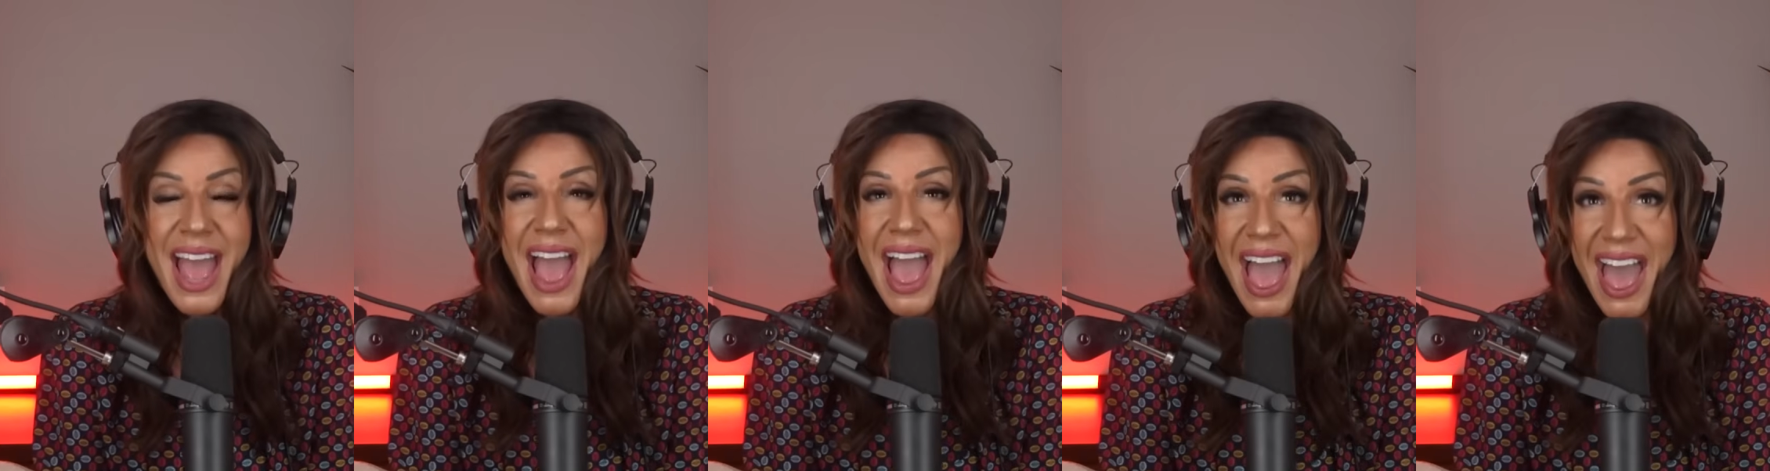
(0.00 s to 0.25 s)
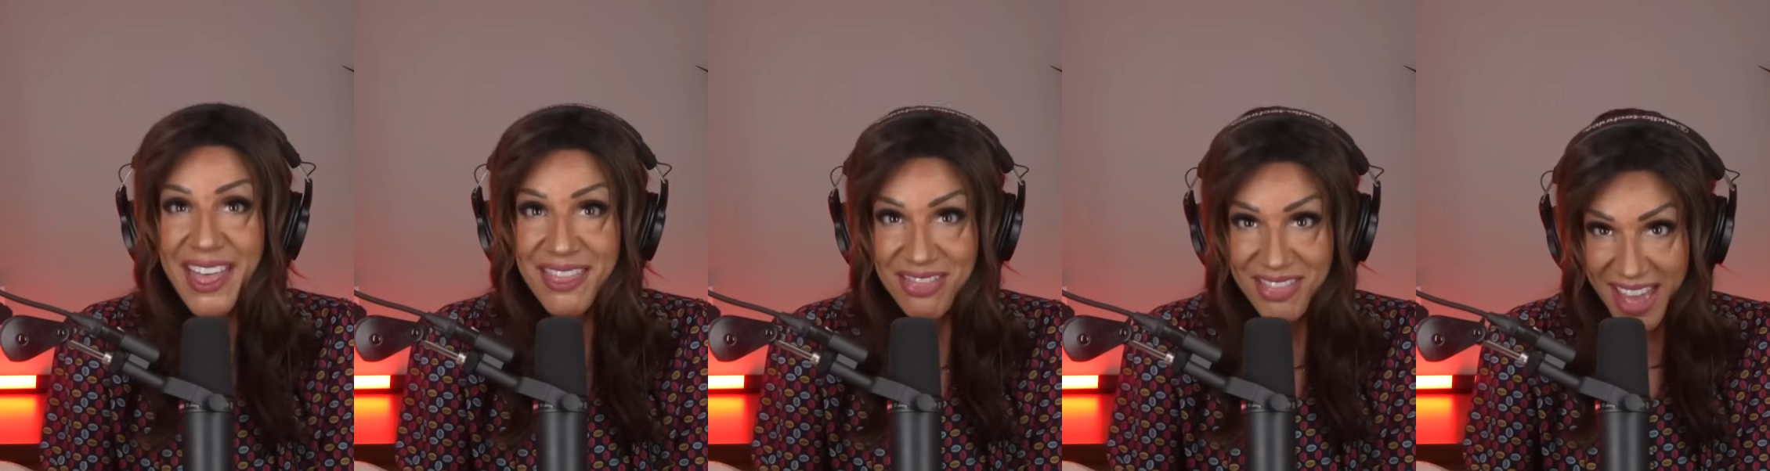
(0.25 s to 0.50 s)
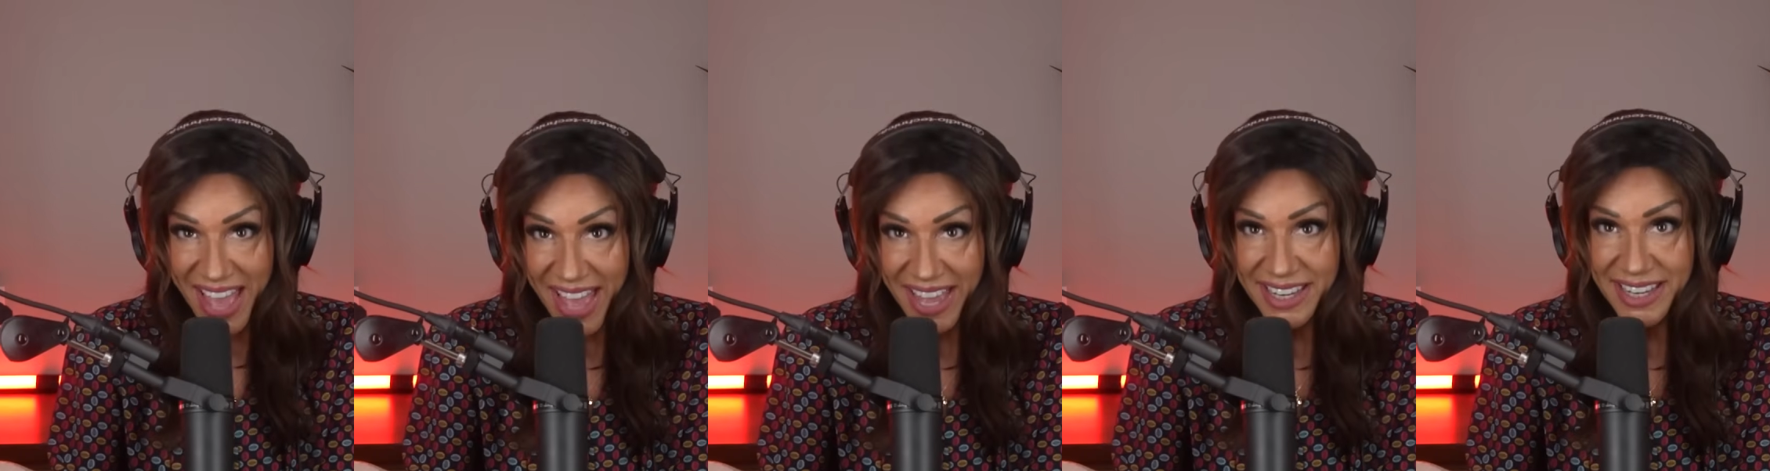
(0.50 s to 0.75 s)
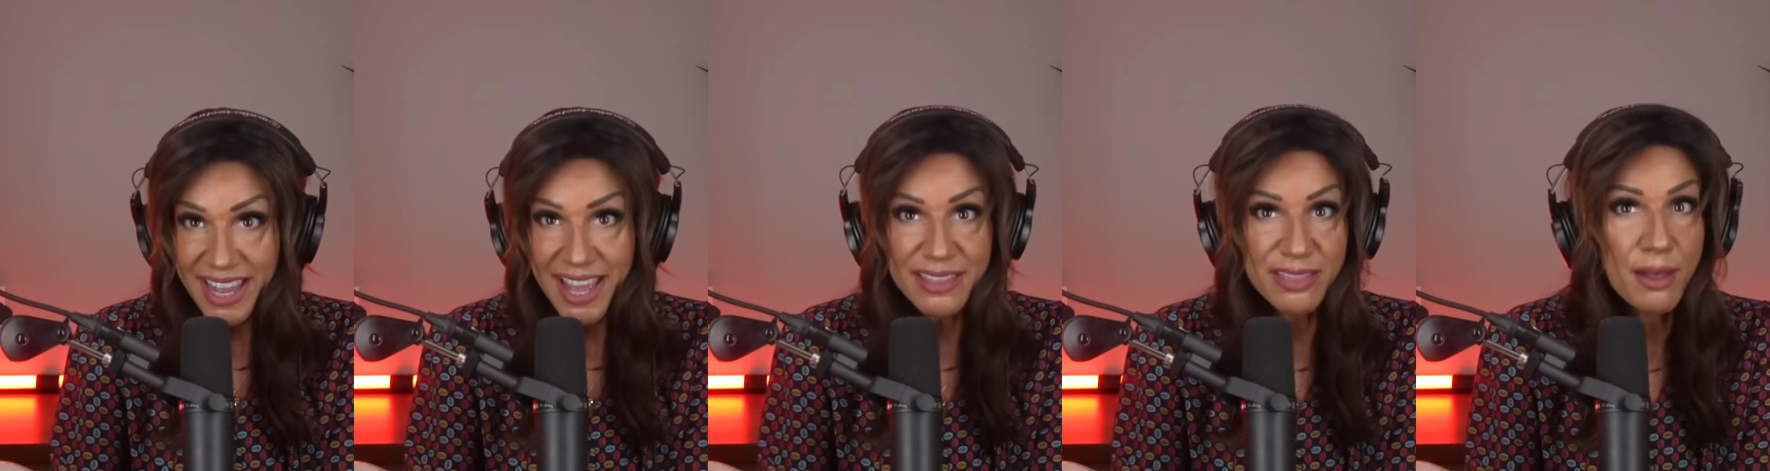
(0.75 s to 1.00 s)
And
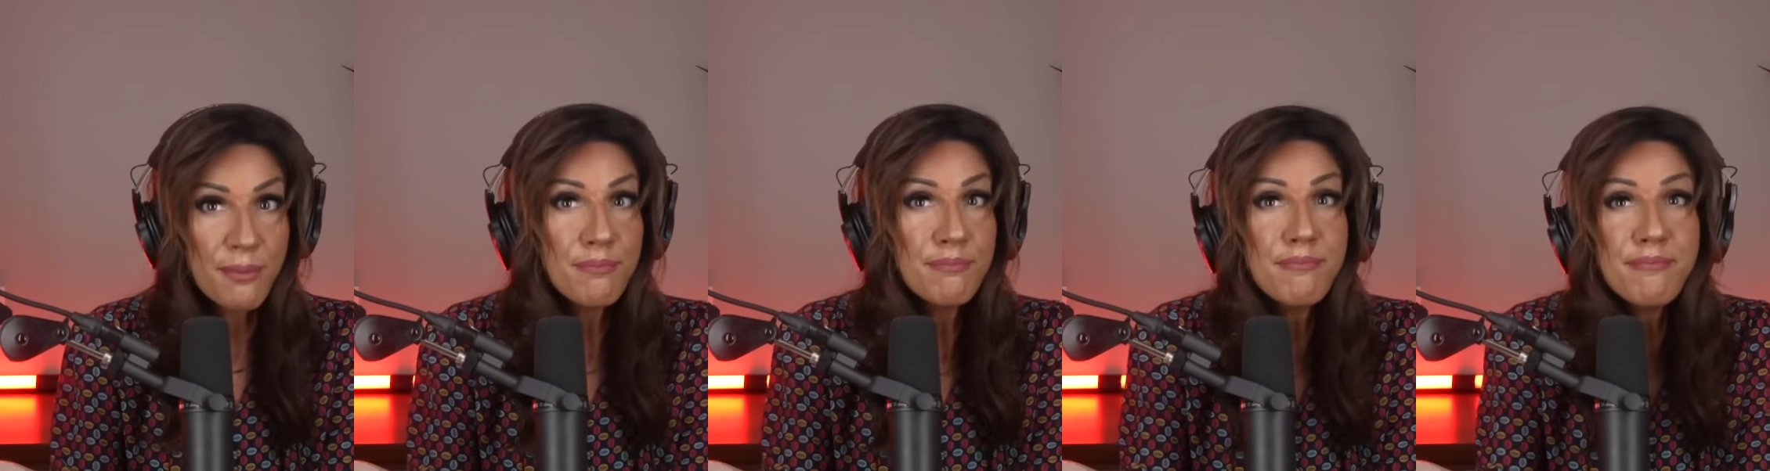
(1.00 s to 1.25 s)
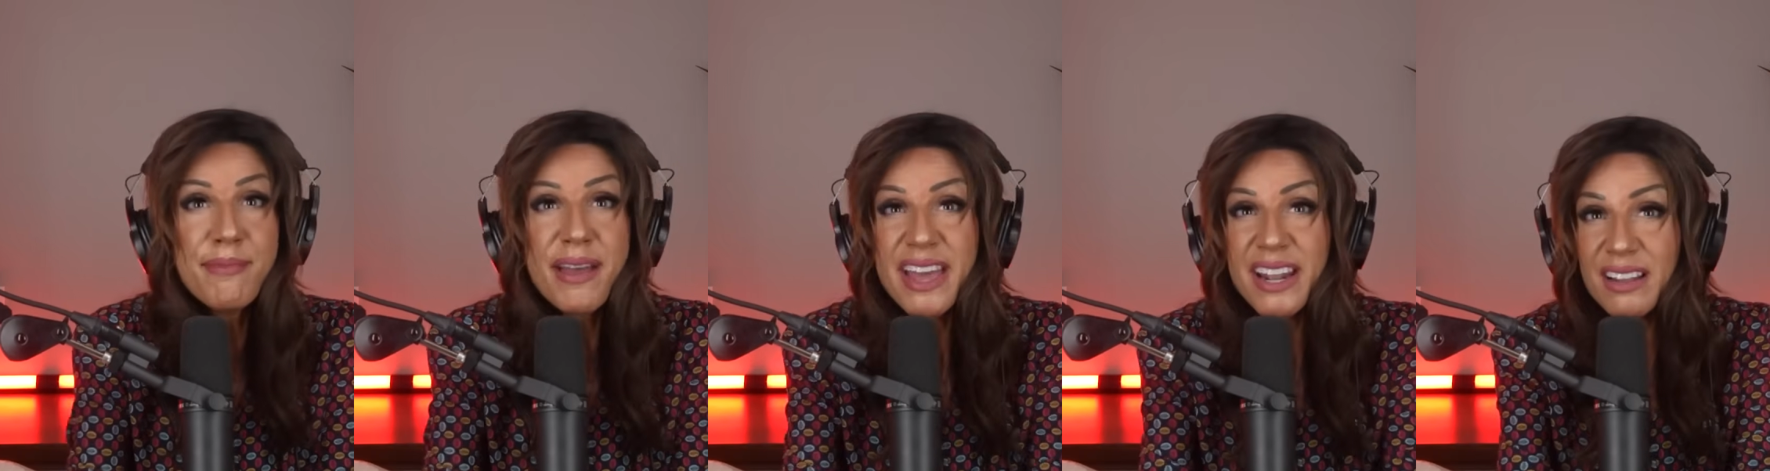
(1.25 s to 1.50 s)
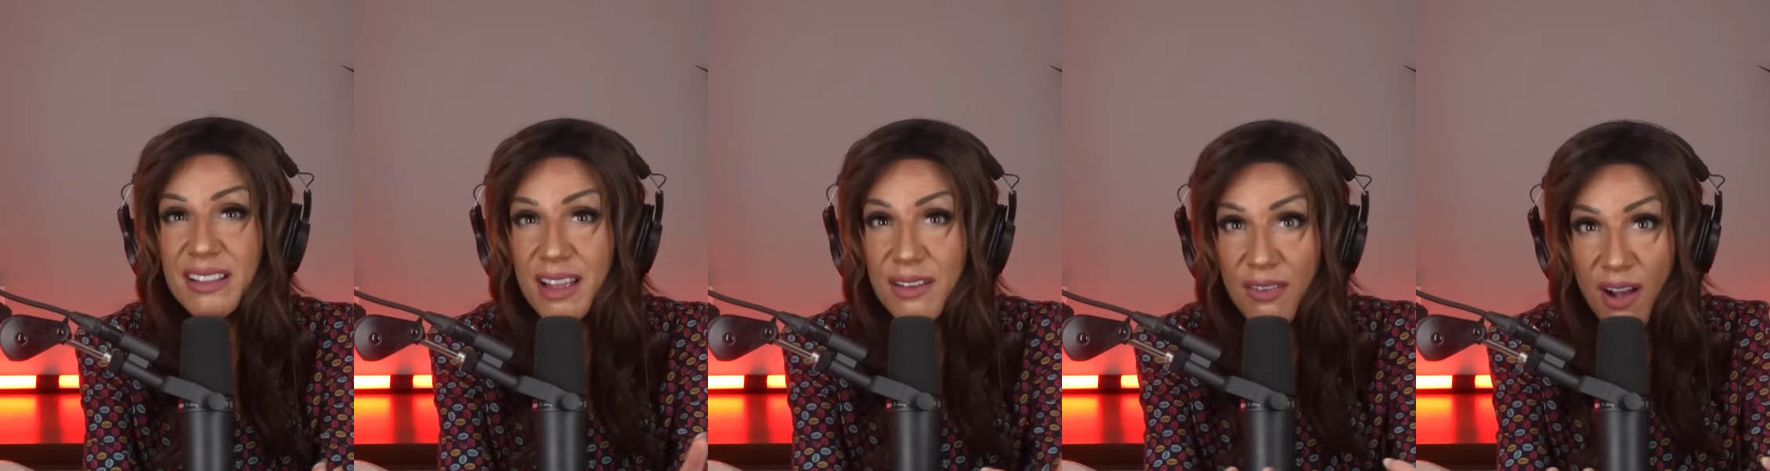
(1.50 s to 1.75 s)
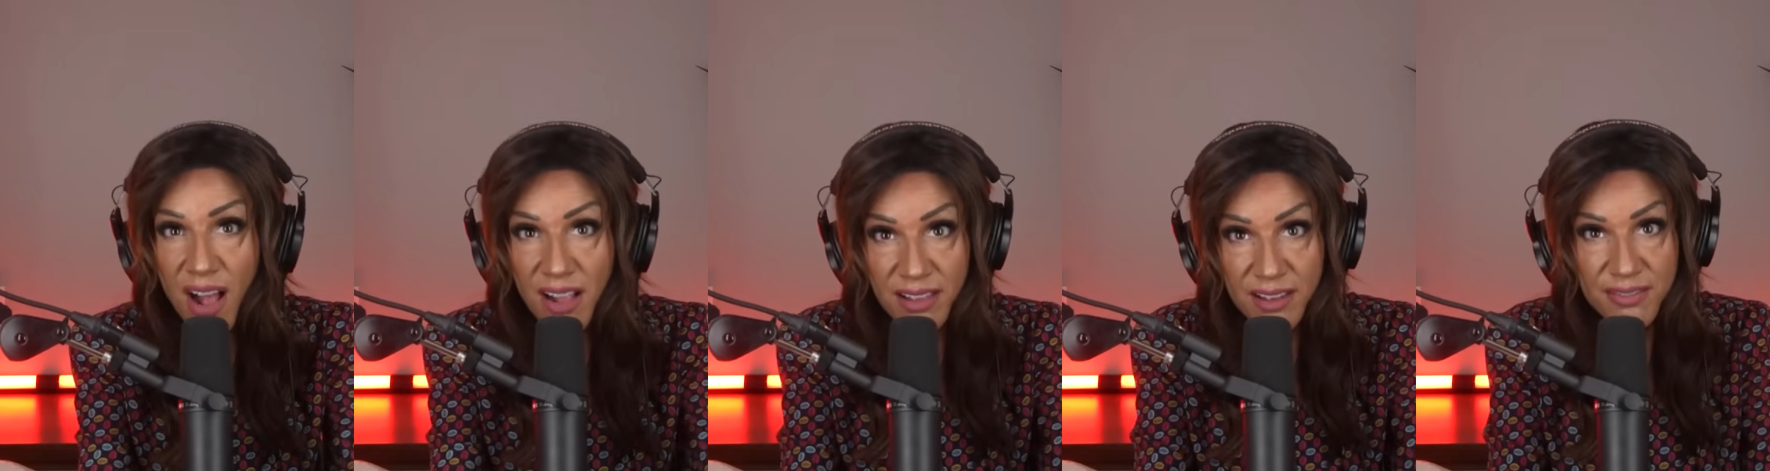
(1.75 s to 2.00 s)
then, in the middle of
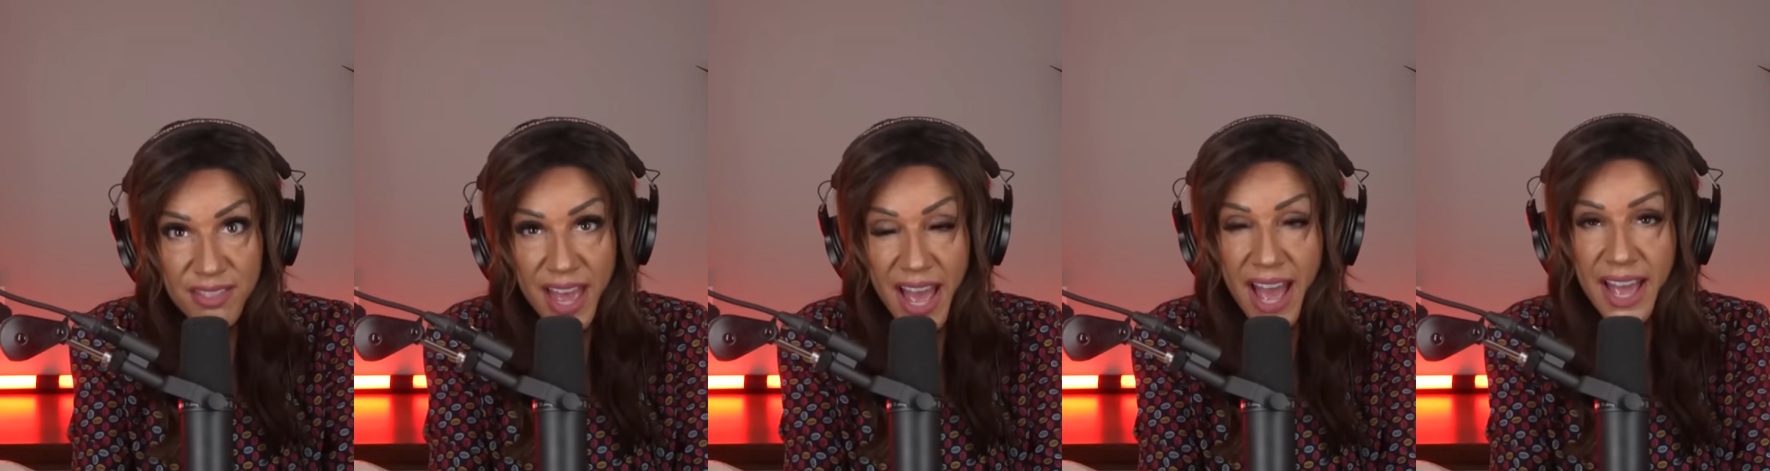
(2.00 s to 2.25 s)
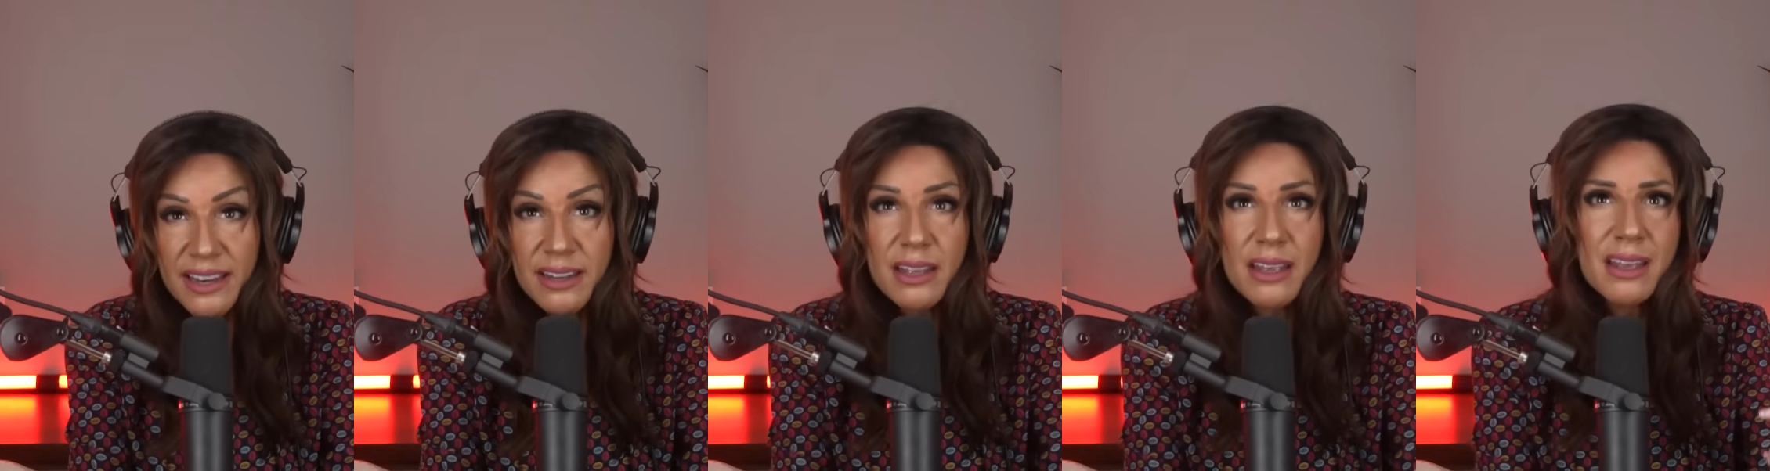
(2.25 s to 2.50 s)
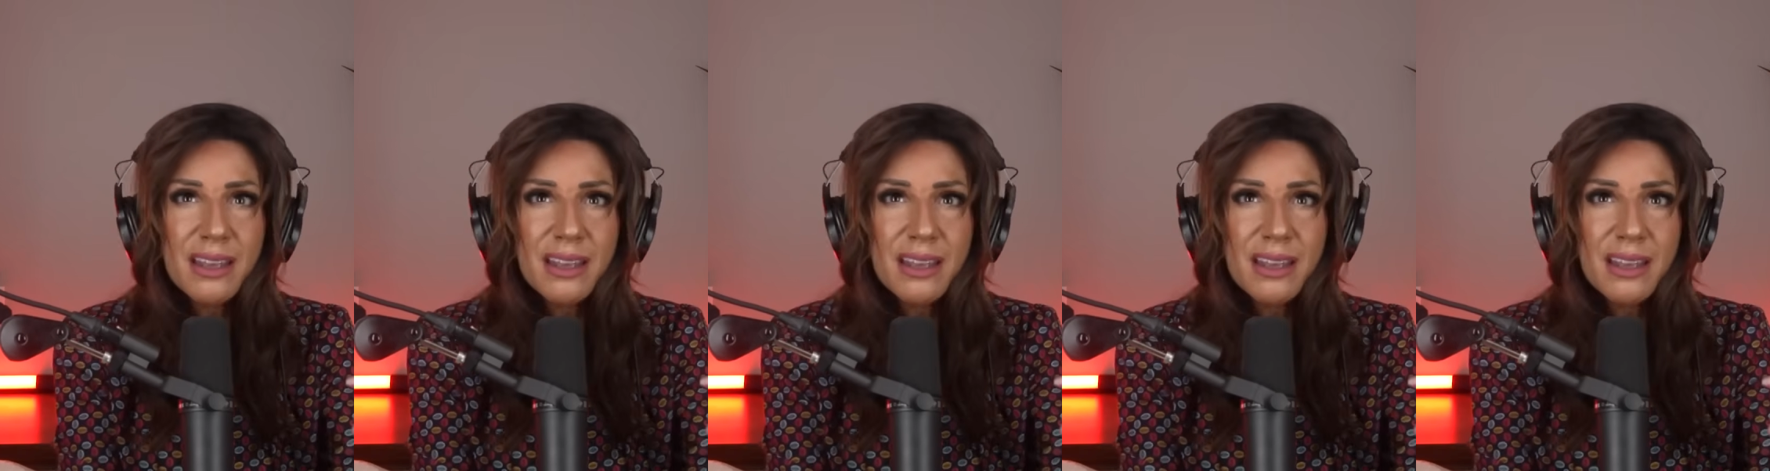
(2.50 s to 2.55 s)
all of that,